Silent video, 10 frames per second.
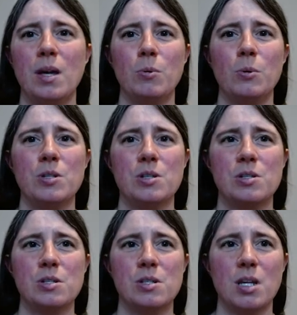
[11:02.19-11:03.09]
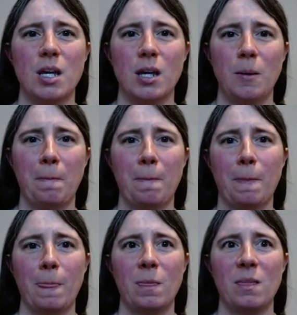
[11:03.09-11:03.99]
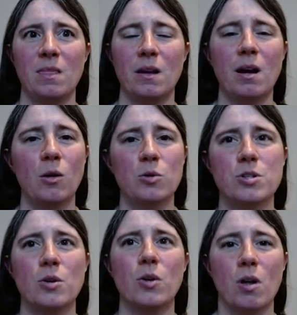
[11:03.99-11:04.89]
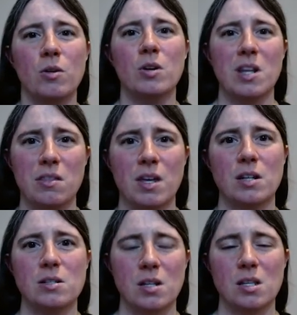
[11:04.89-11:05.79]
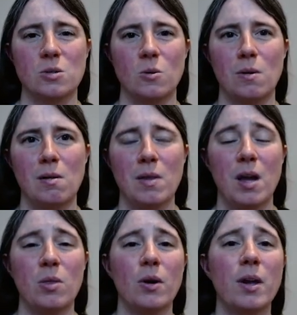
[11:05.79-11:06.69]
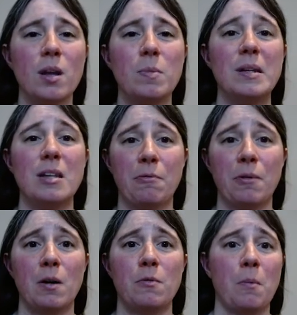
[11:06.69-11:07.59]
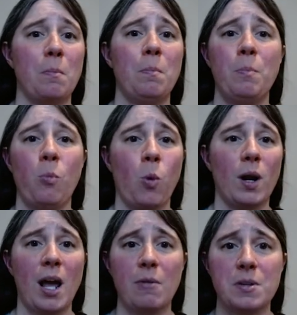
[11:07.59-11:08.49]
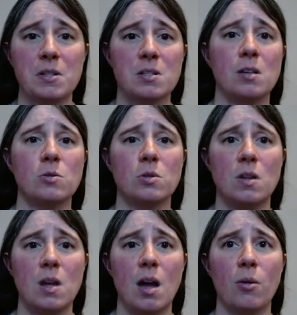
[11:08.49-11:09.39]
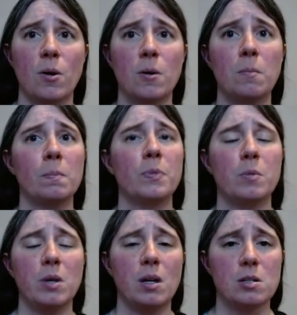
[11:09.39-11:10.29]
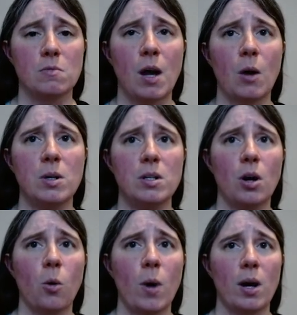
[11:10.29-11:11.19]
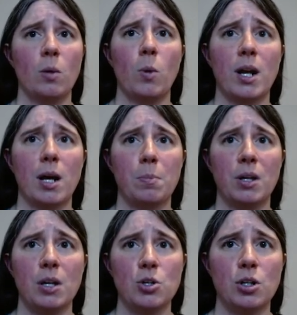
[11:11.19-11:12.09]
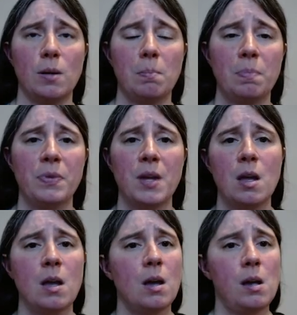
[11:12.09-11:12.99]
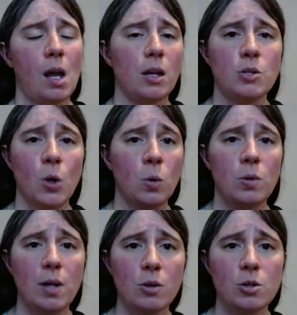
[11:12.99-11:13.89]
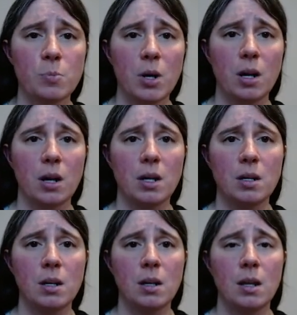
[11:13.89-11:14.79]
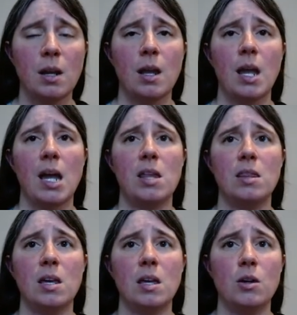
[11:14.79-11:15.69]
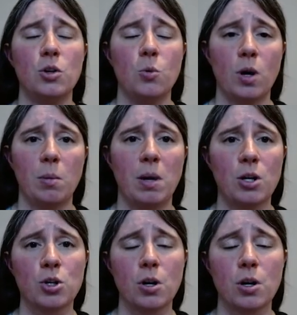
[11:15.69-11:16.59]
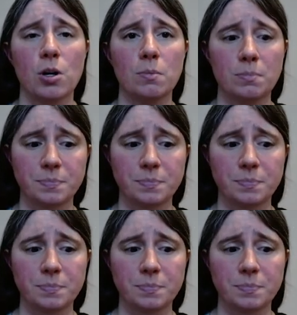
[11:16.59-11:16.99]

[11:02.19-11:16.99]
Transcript: able to see the colors that are underneath that stencil. And they're going to be different from one half of the stencil to the other because of how we did our wet on wet application. Now you tone down your spray gun and then you want to make sure